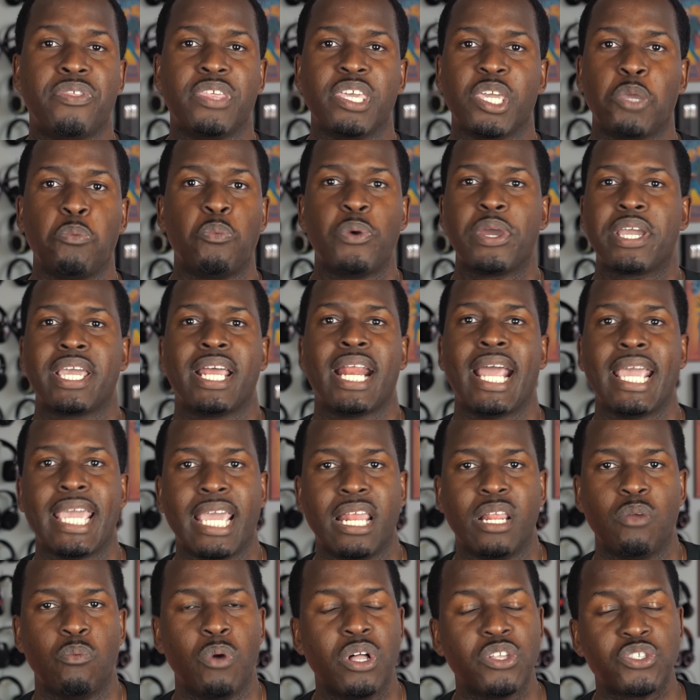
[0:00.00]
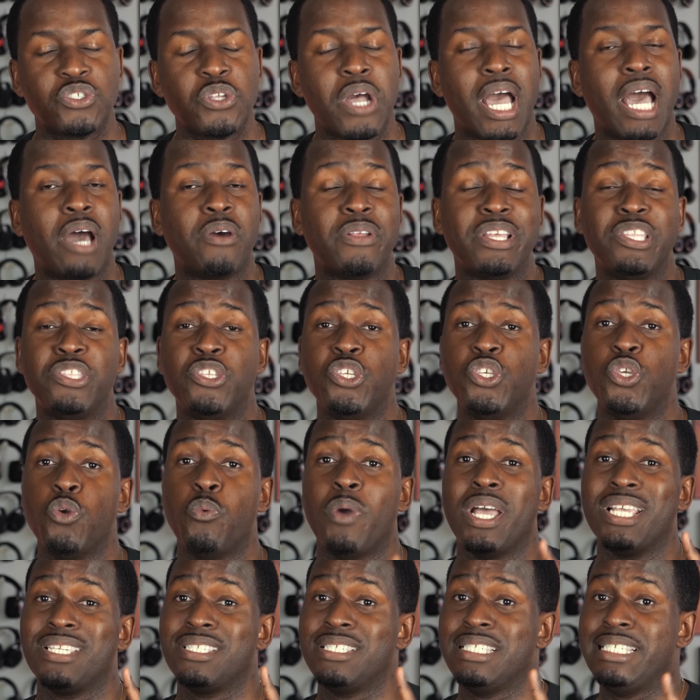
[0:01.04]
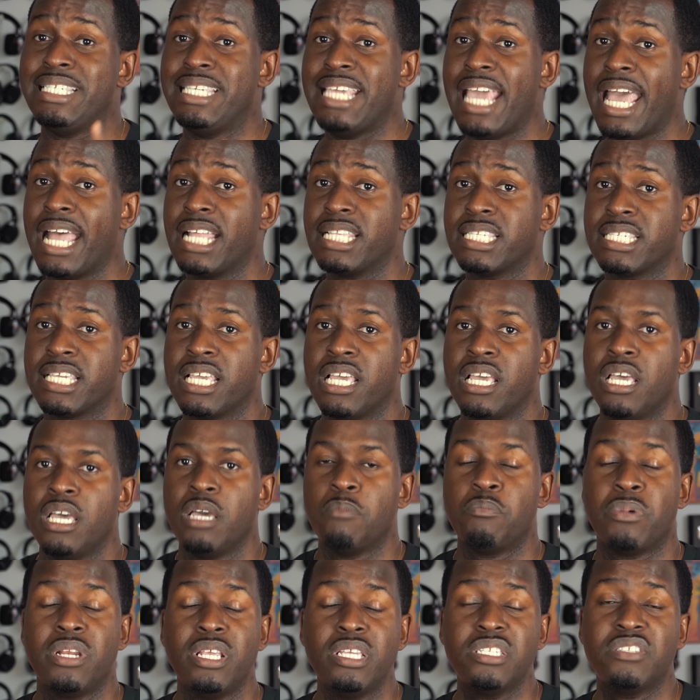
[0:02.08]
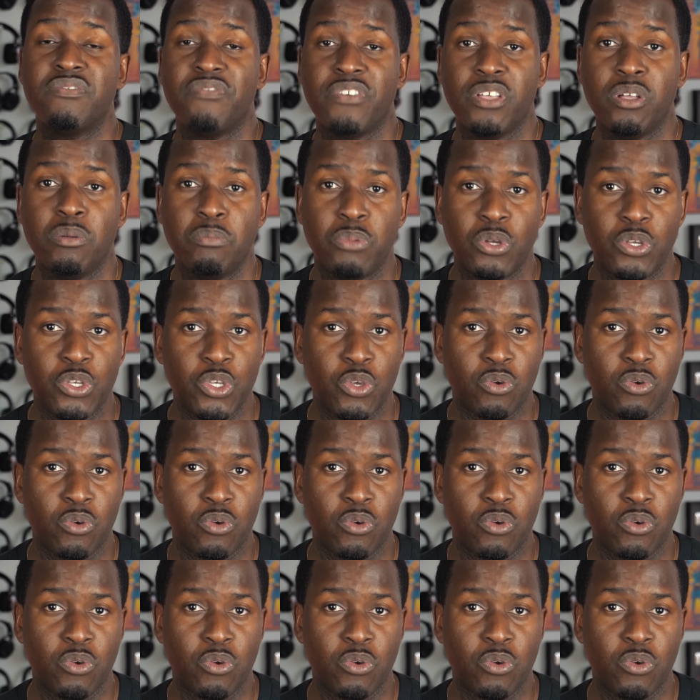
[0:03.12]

thinking, where can I get it? Well, it's not out in the US yet, but it is available in